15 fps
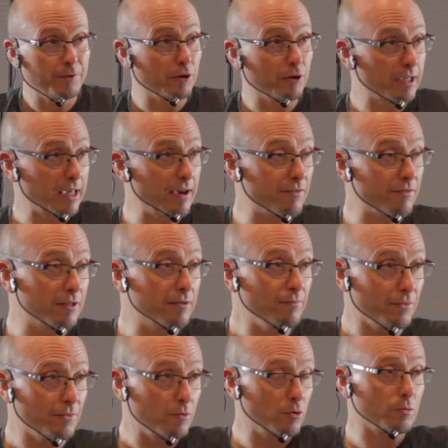Kevin,
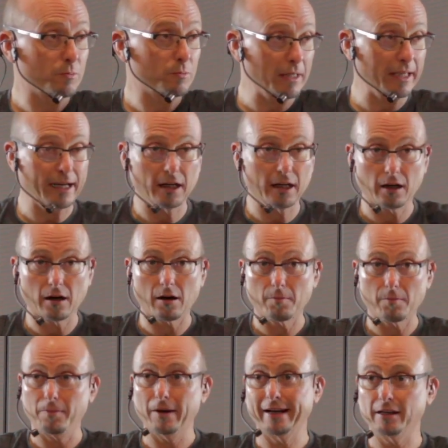who's playing at our
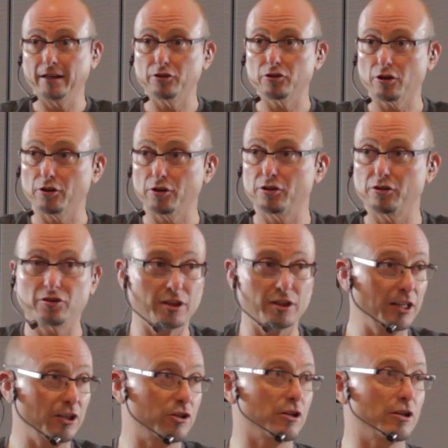Pine Hills Church, City
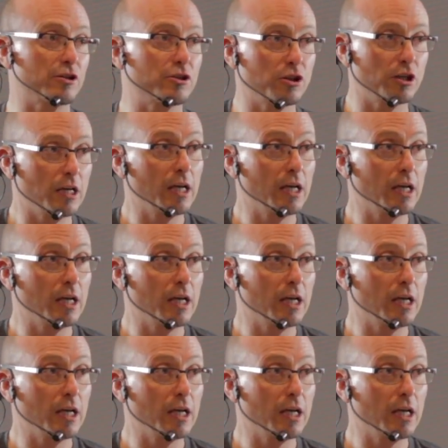Church,